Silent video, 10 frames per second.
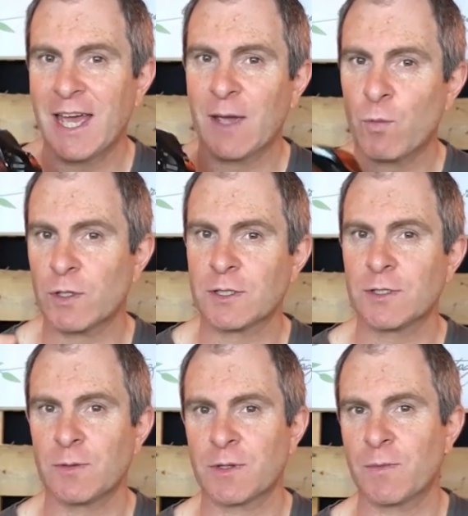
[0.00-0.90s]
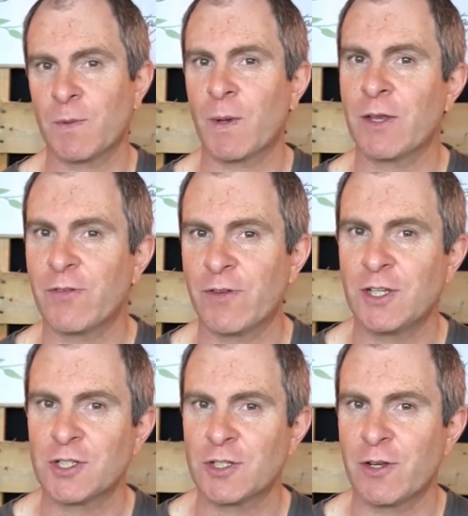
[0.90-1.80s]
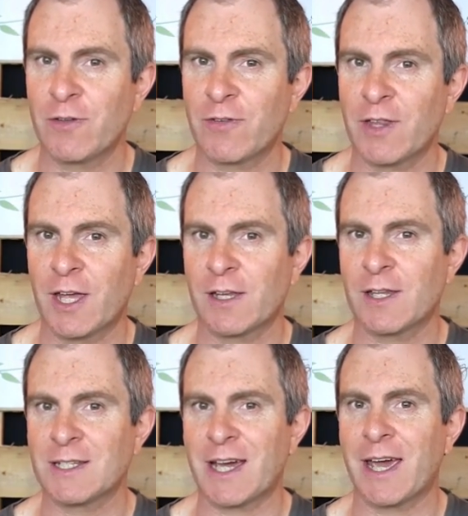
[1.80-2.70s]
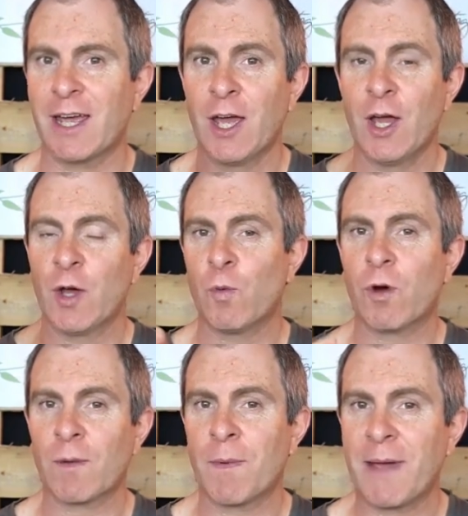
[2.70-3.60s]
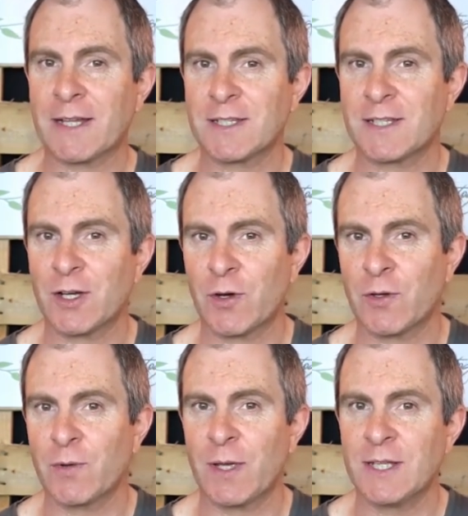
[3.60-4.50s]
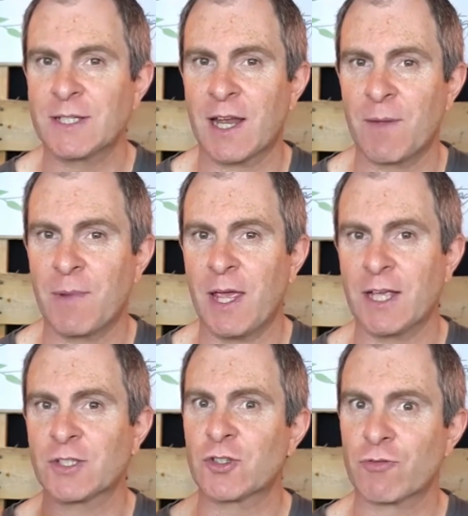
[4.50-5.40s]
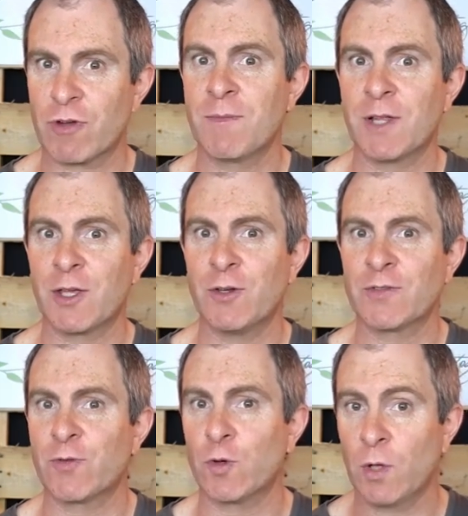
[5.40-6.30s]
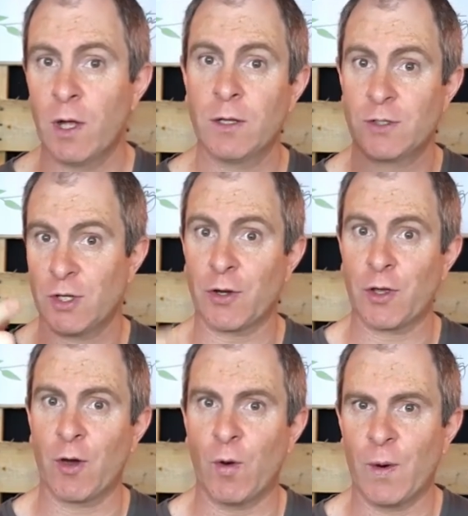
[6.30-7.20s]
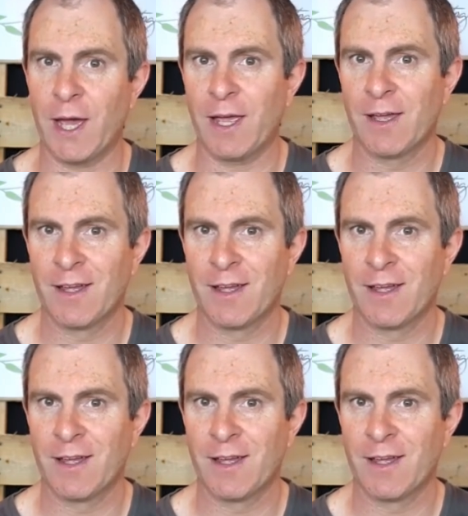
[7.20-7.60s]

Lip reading: and what to do with them when you finish shooting for the end of the day. What I'm about to tell you is going to be extremely useful. Don't go away.